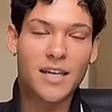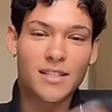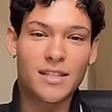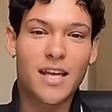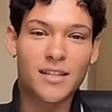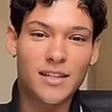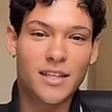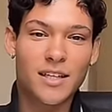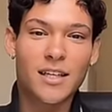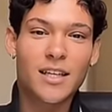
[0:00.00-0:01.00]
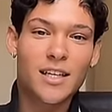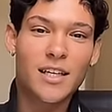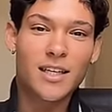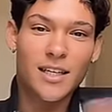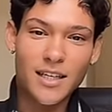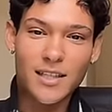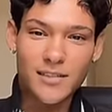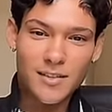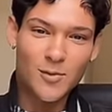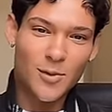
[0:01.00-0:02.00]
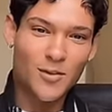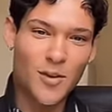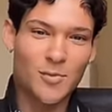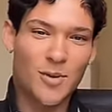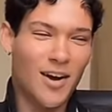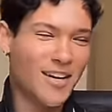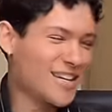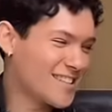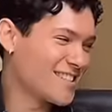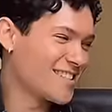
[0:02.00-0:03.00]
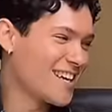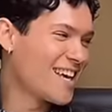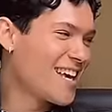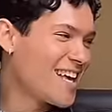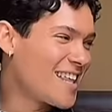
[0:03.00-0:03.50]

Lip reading: accidentally leaked one of our products